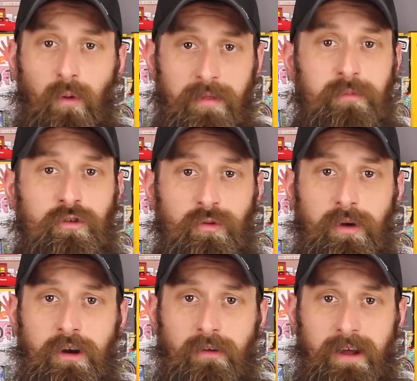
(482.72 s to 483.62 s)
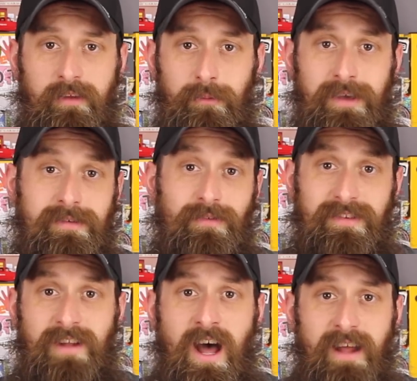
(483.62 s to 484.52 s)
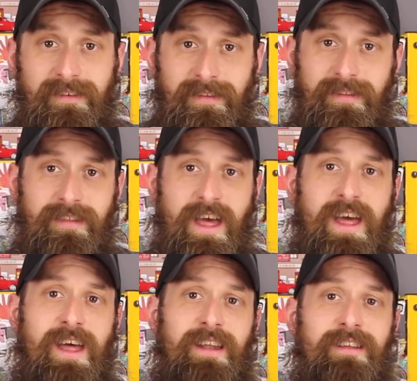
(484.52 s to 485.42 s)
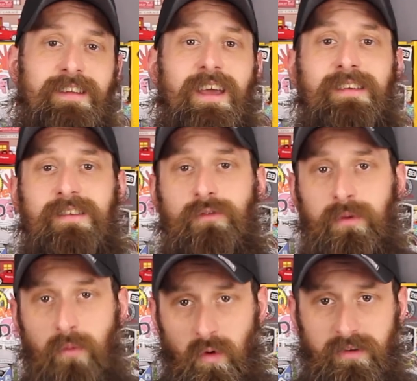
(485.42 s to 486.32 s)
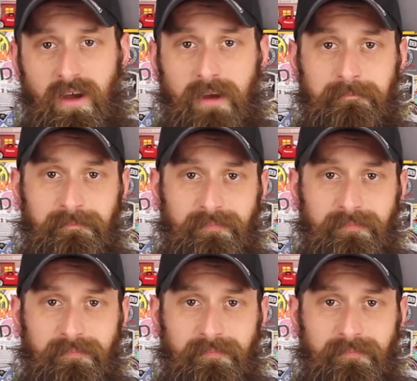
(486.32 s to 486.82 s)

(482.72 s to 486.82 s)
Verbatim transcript: I want them to do it correctly because if it's not, then it takes even more time.